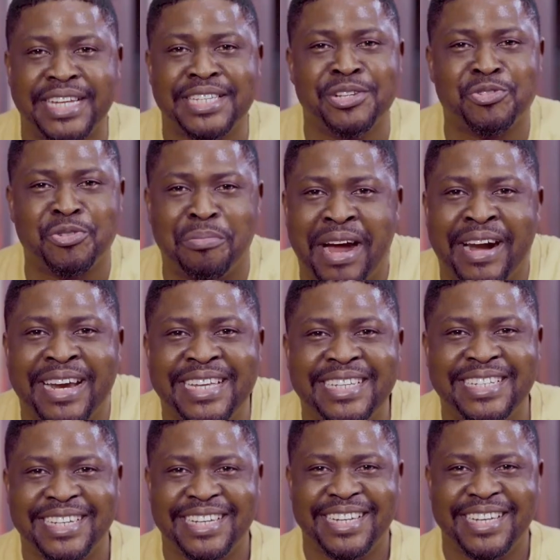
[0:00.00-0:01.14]
getting into
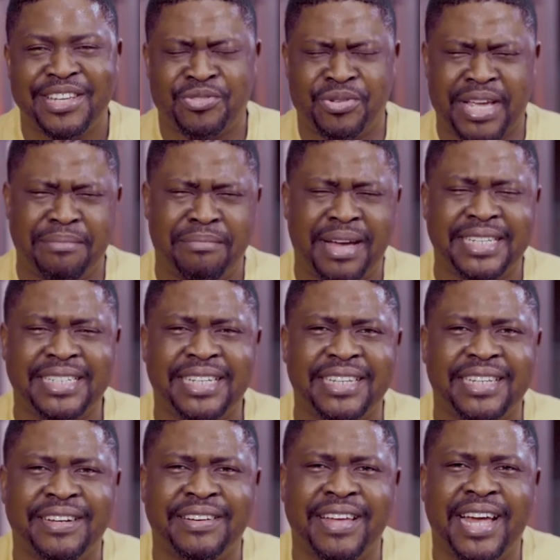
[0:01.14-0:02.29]
marriage. So you can imagine
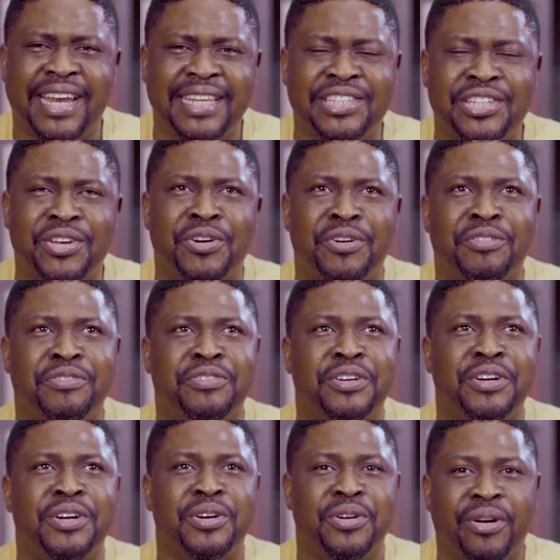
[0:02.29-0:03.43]
the reality of
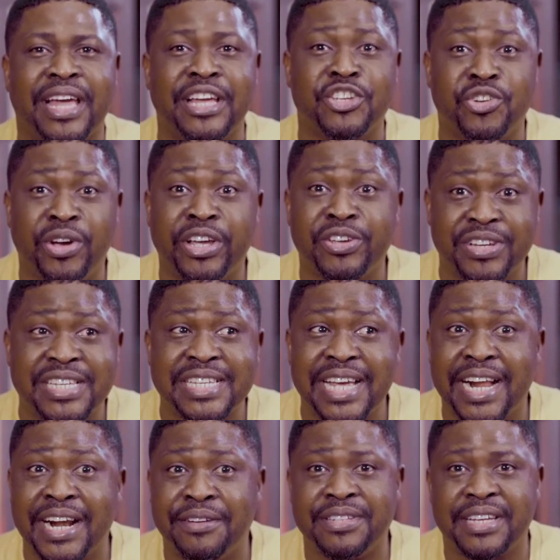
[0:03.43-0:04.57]
okay, enjoying
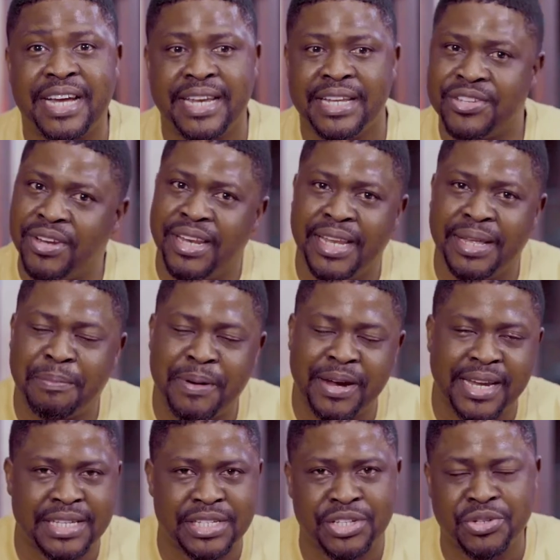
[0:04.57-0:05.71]
yourselves, and then suddenly
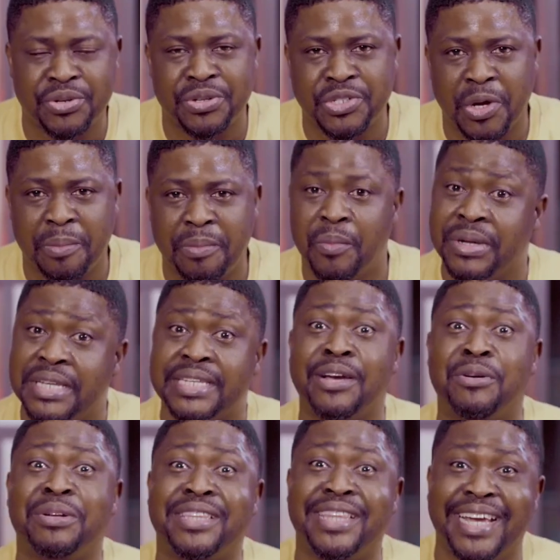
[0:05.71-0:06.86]
pregnancy shows up, which is a good